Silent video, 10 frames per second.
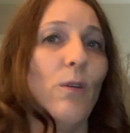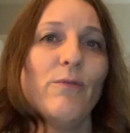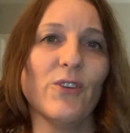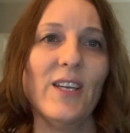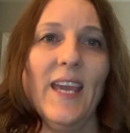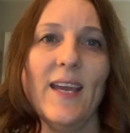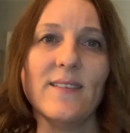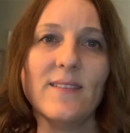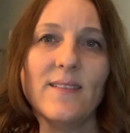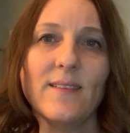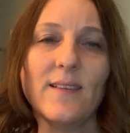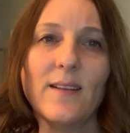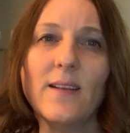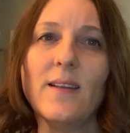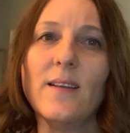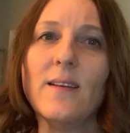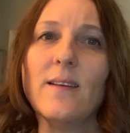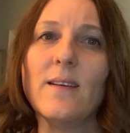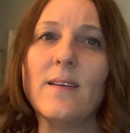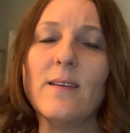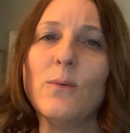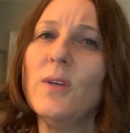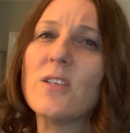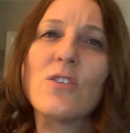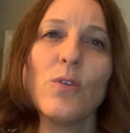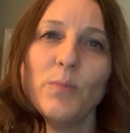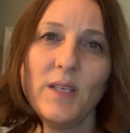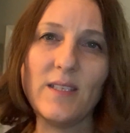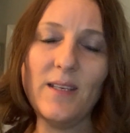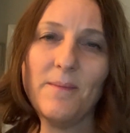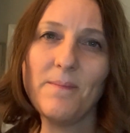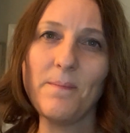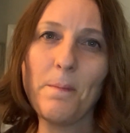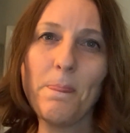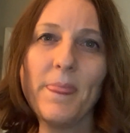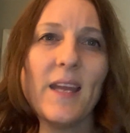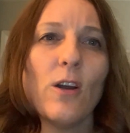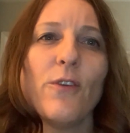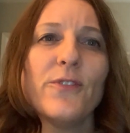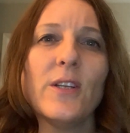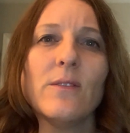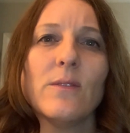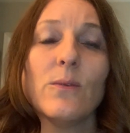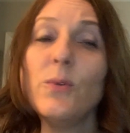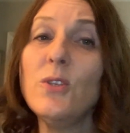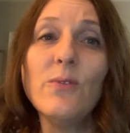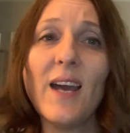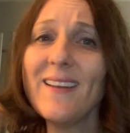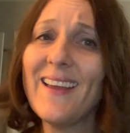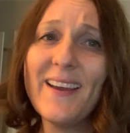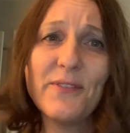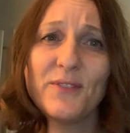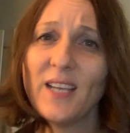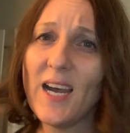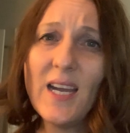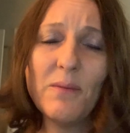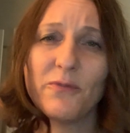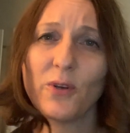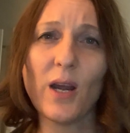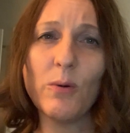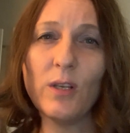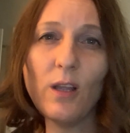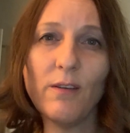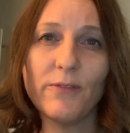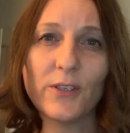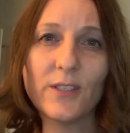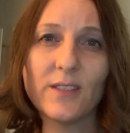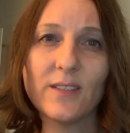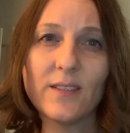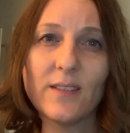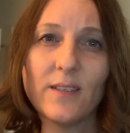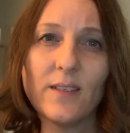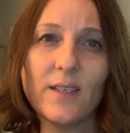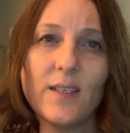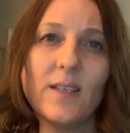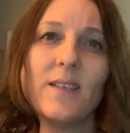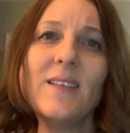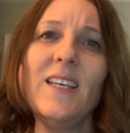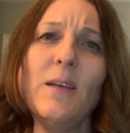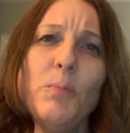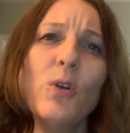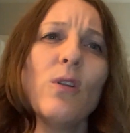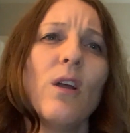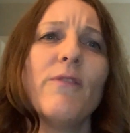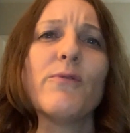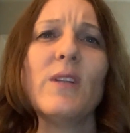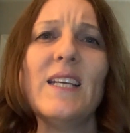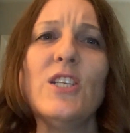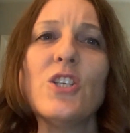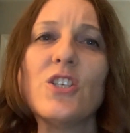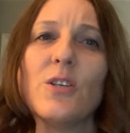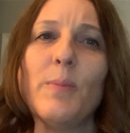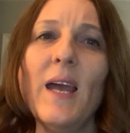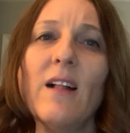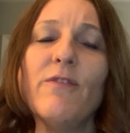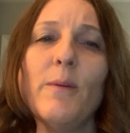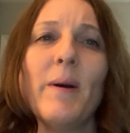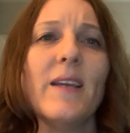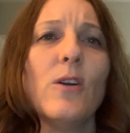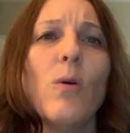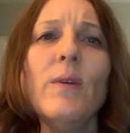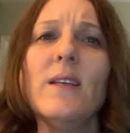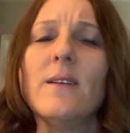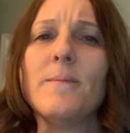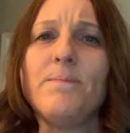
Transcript: over again. We are so busy that often we do not have time for our lover. Keep your love relationship healthy by going